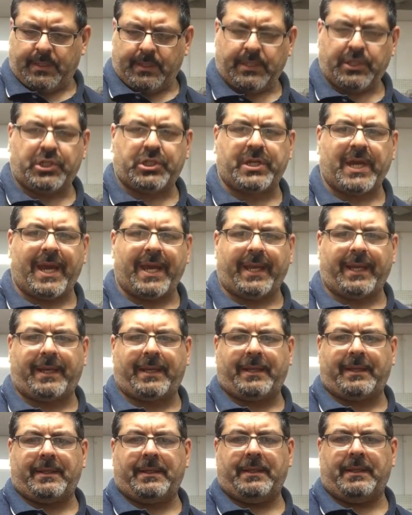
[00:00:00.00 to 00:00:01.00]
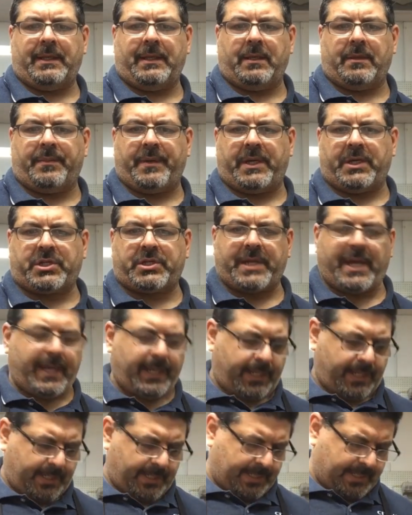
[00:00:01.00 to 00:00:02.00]
shank, a little bit of
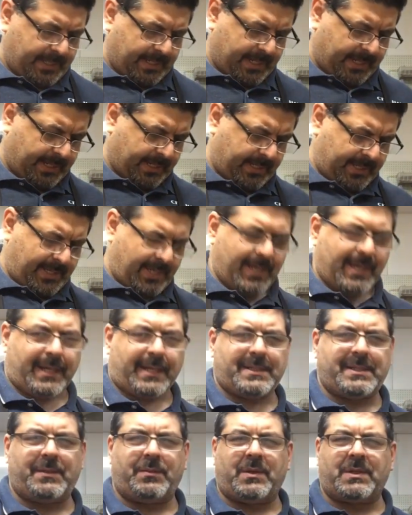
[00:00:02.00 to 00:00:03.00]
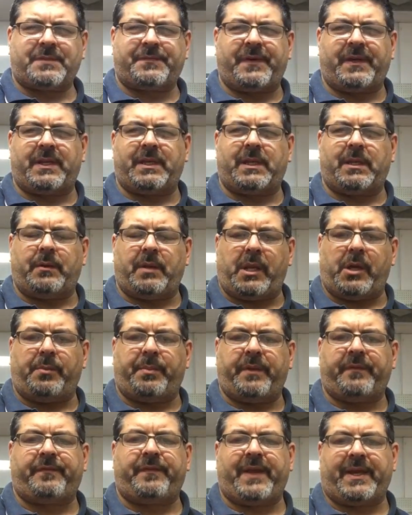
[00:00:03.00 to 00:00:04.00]
shank in there, because it was feeling a little
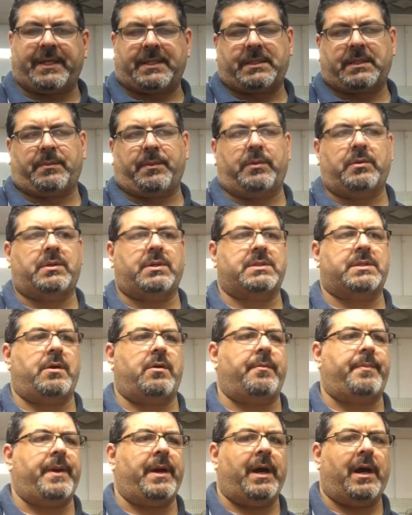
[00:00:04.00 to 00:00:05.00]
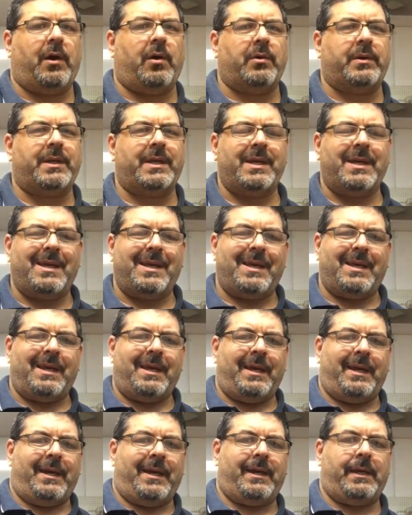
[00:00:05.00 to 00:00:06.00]
bit flexible because they're a bit old.
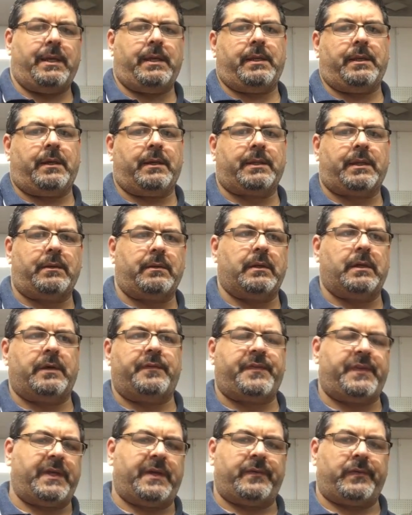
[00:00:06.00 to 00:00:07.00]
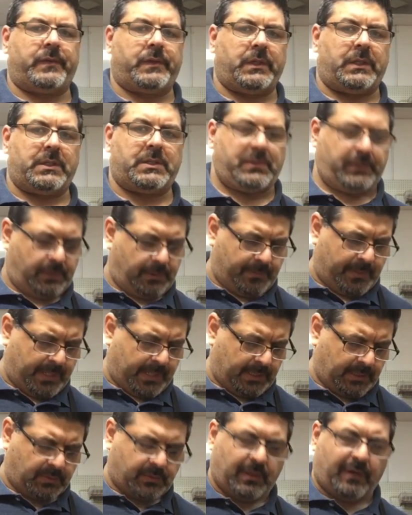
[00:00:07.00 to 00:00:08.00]
And I don't know if the other guy took them
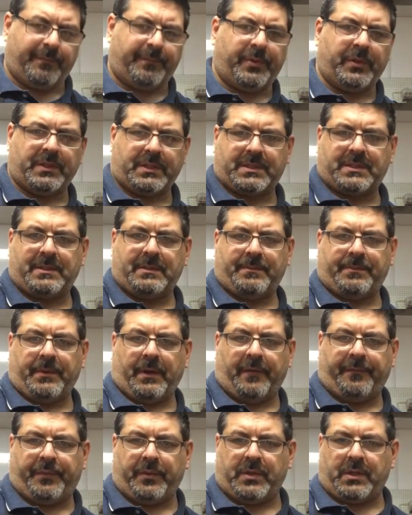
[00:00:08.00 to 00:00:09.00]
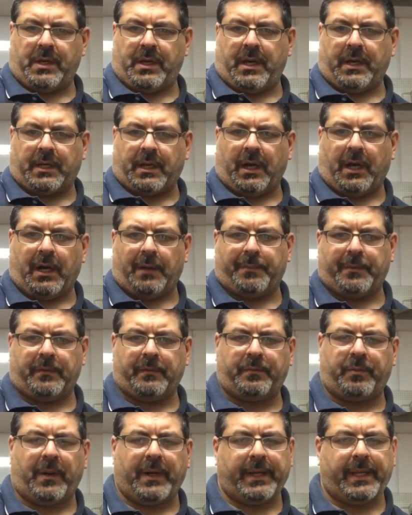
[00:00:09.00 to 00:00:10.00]
out, so I've put a
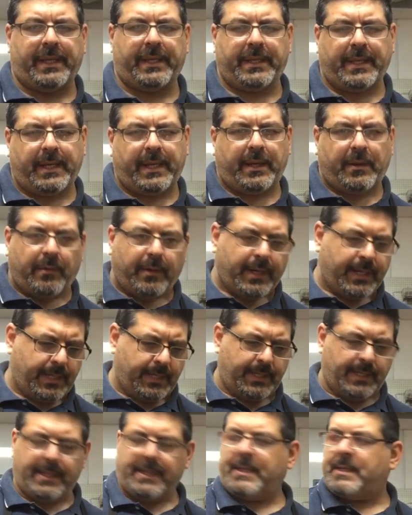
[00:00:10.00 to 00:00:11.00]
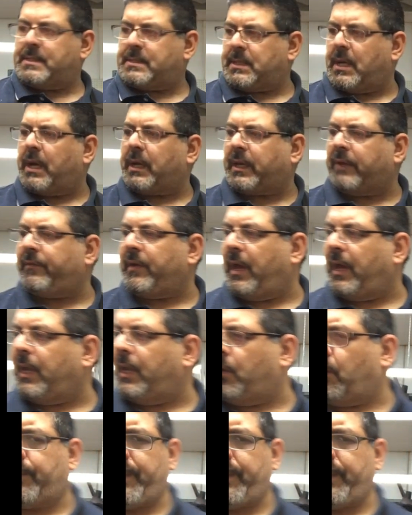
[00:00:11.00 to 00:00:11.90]
cardboard one in anyway, so I'll give it a little